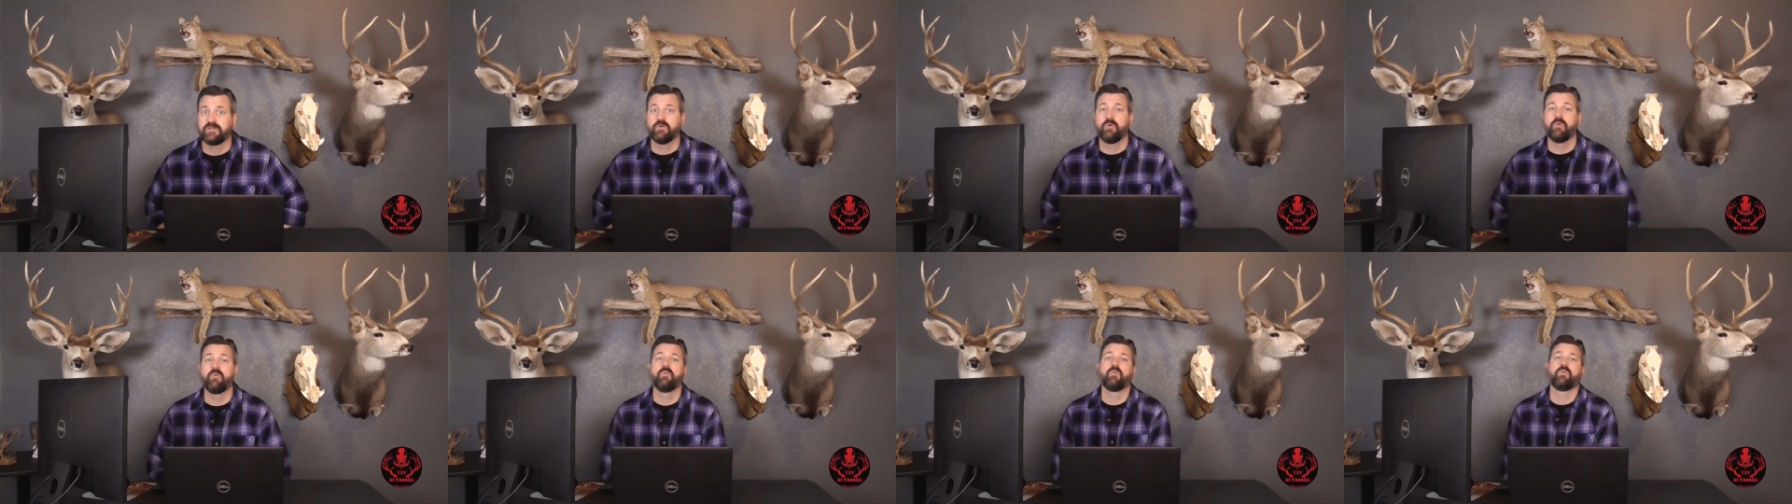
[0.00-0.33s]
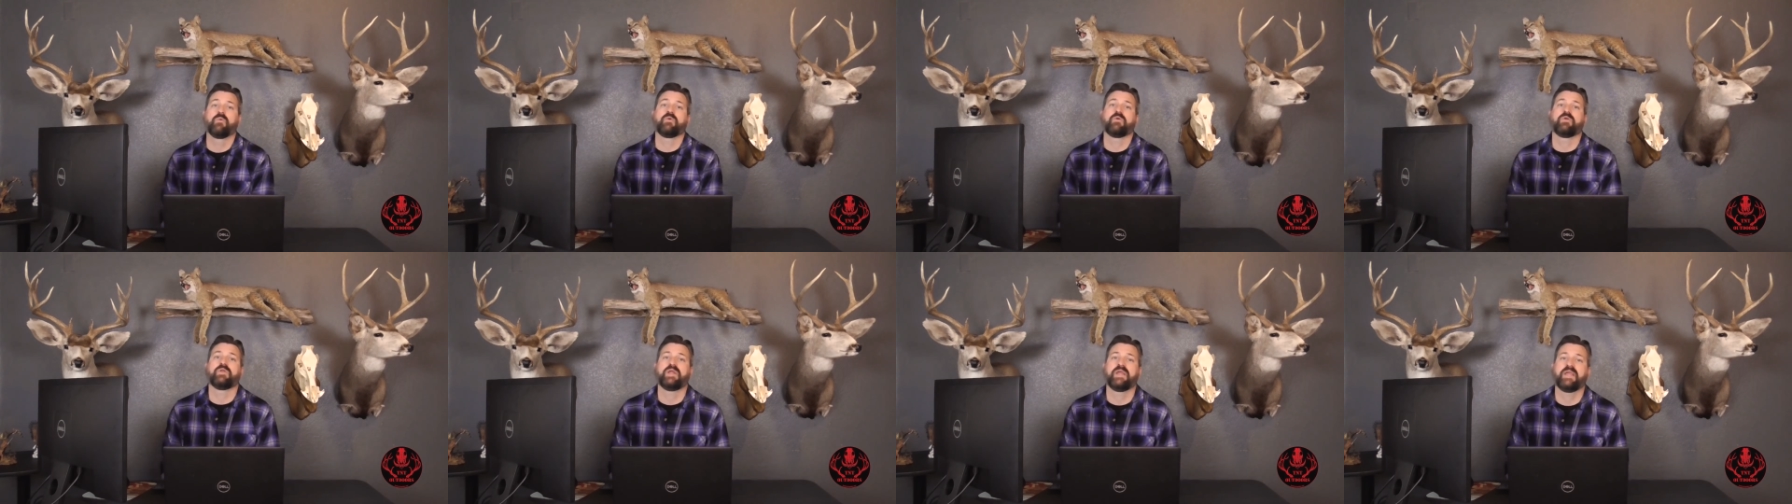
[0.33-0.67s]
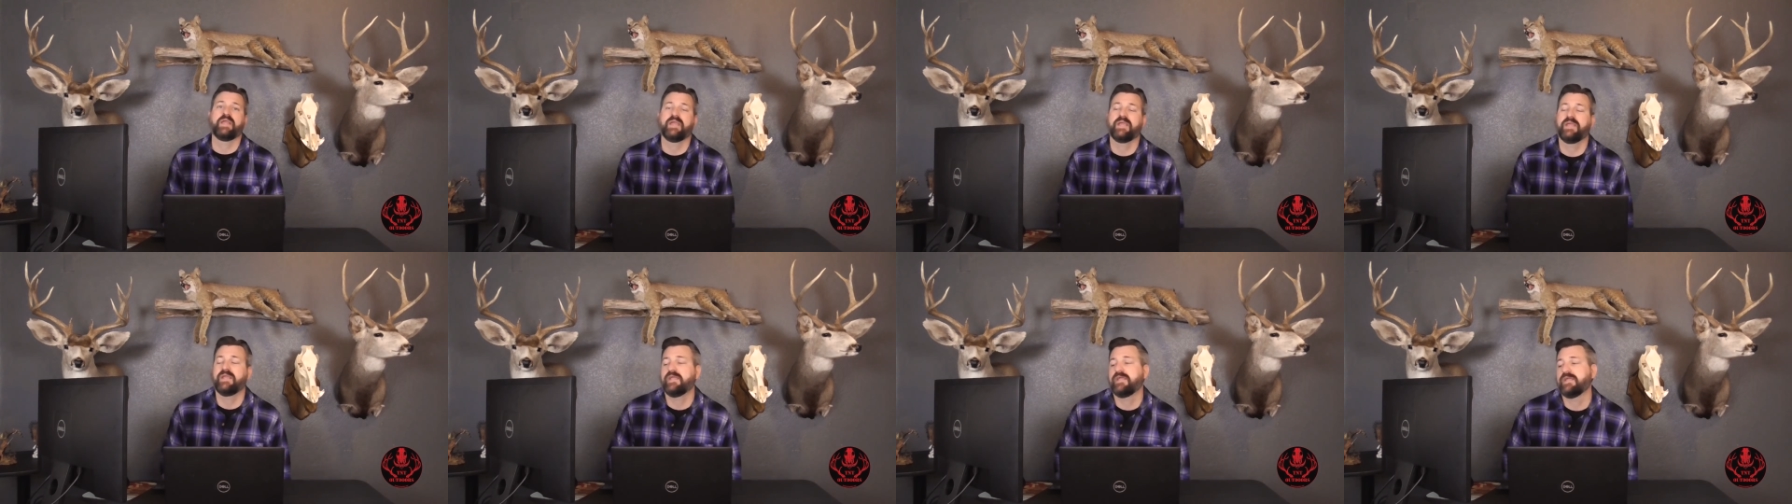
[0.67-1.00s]
Corn
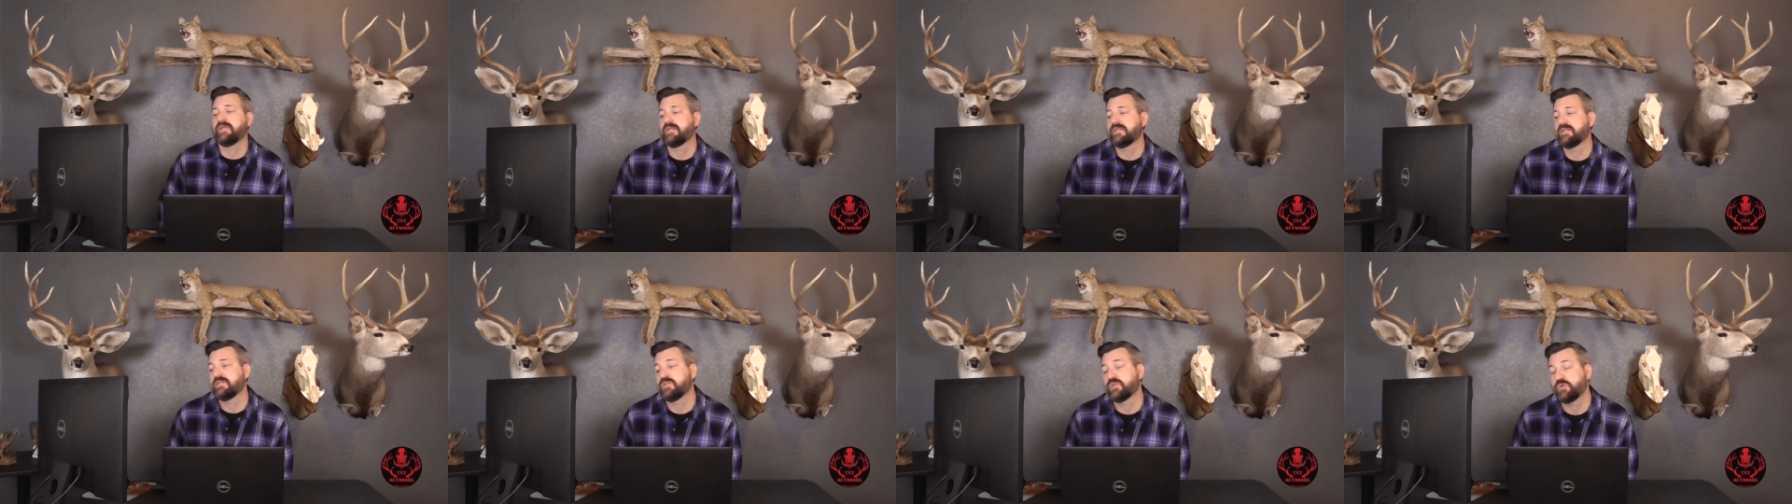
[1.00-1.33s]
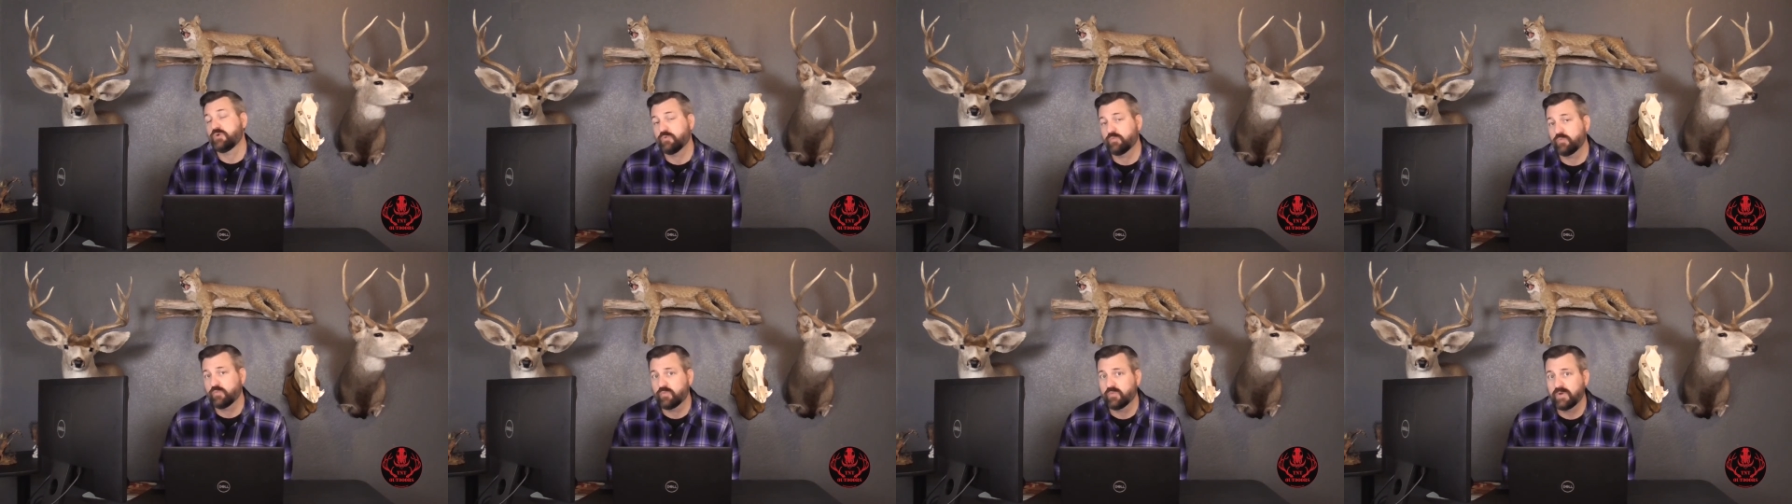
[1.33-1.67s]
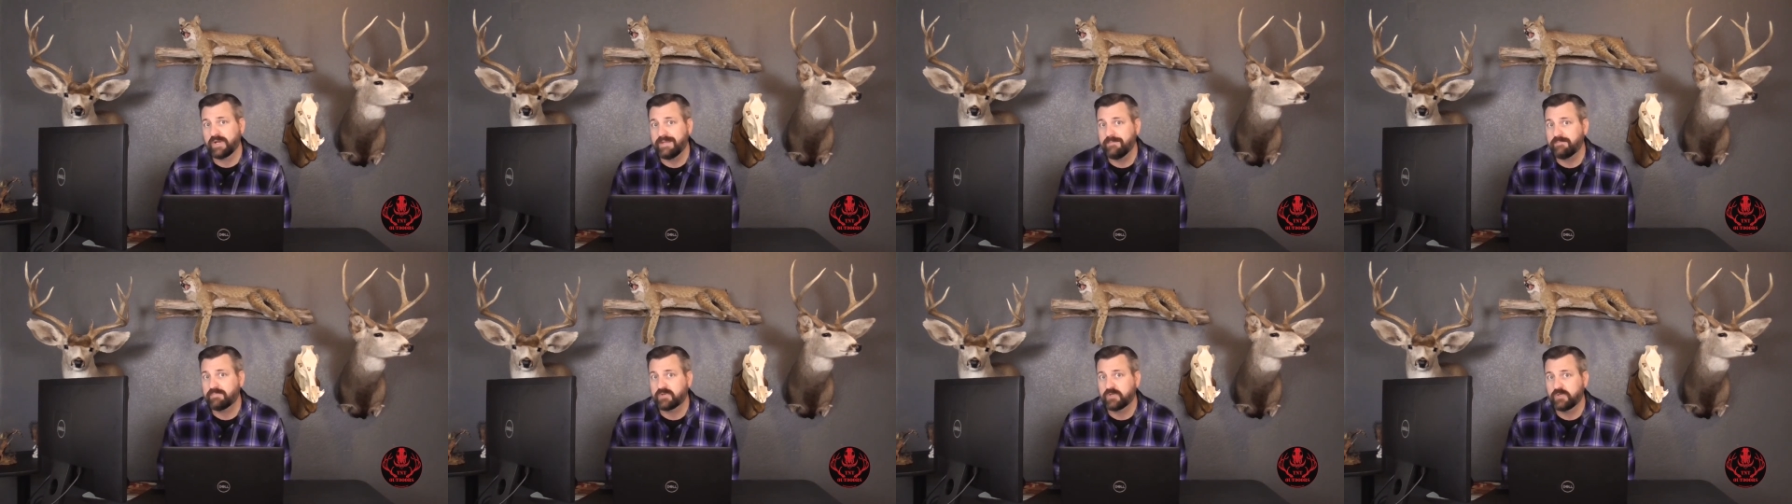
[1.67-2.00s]
and
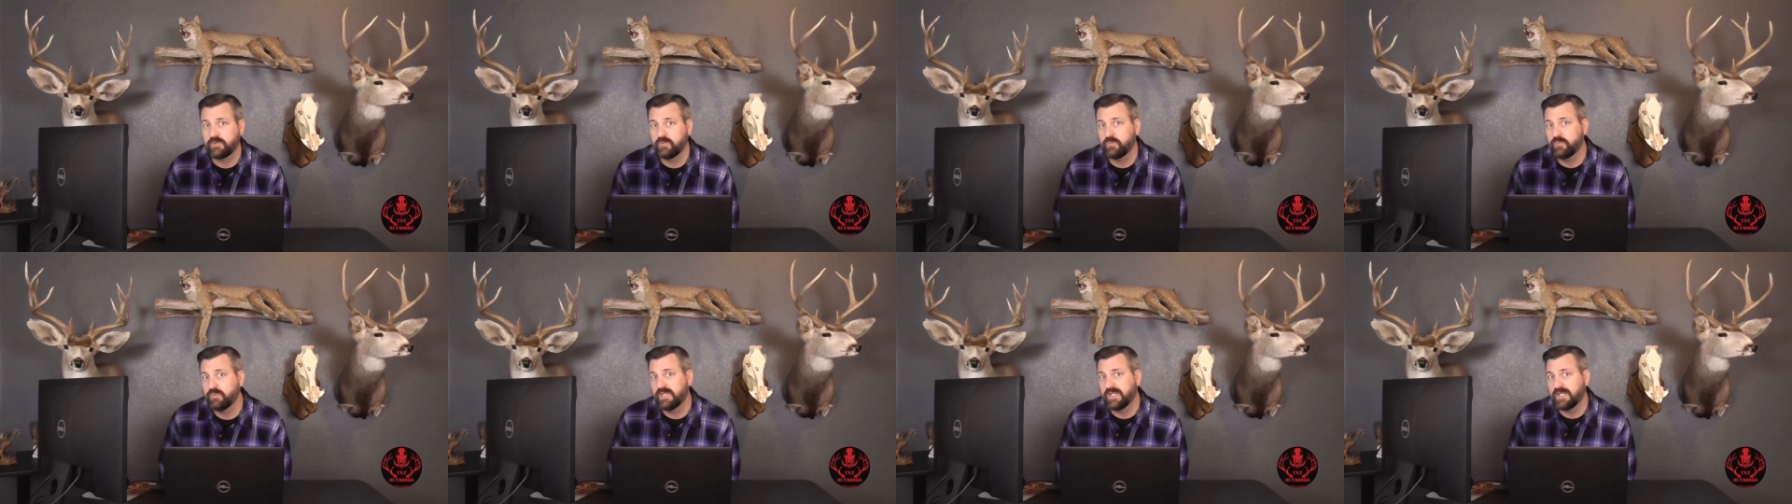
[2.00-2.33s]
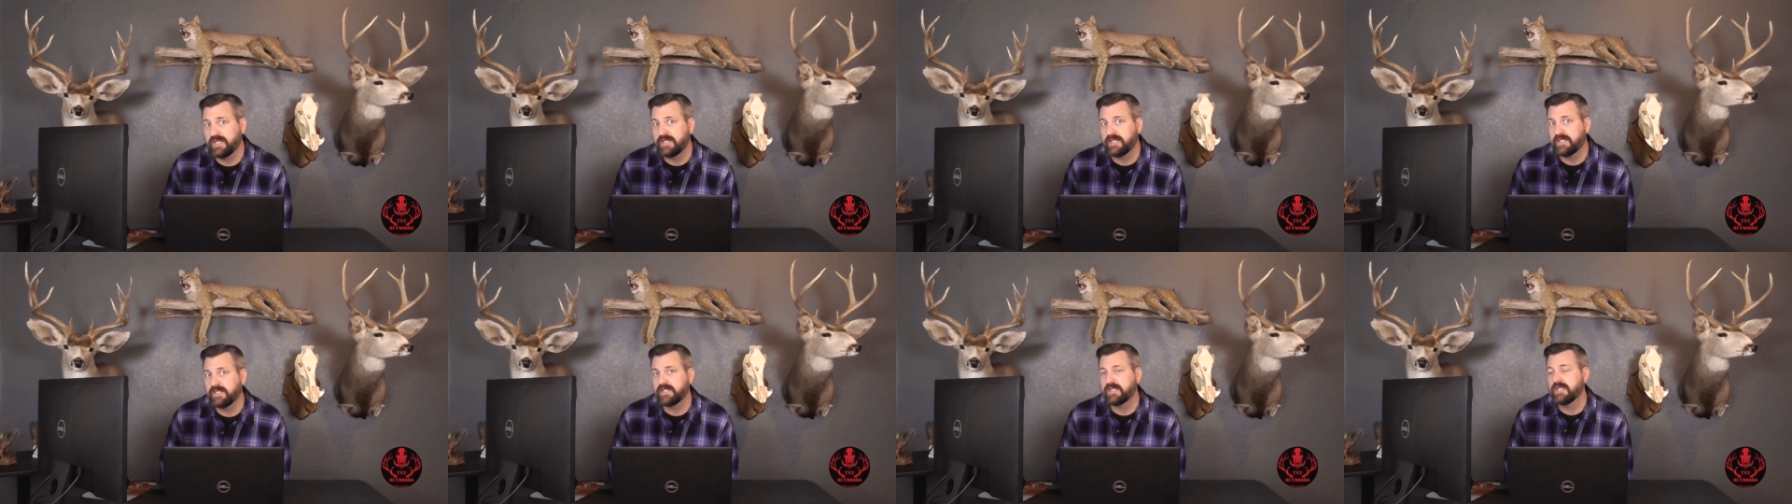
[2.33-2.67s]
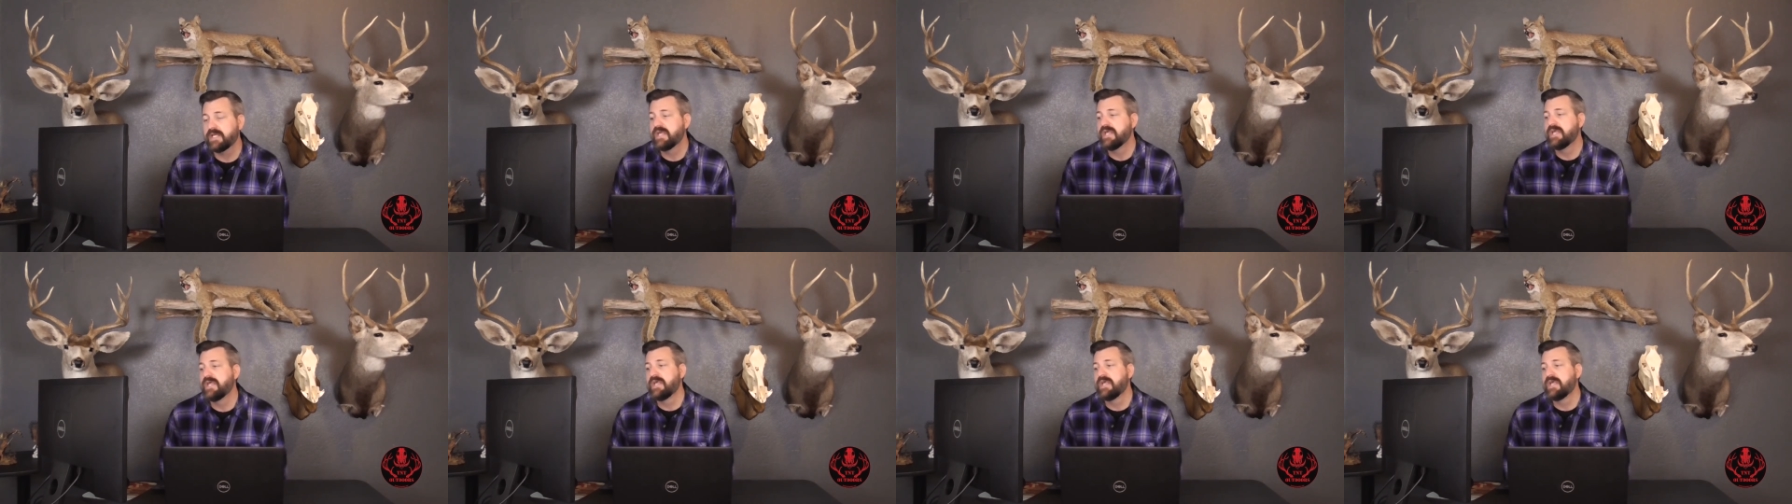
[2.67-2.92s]
Grape Kool-Aid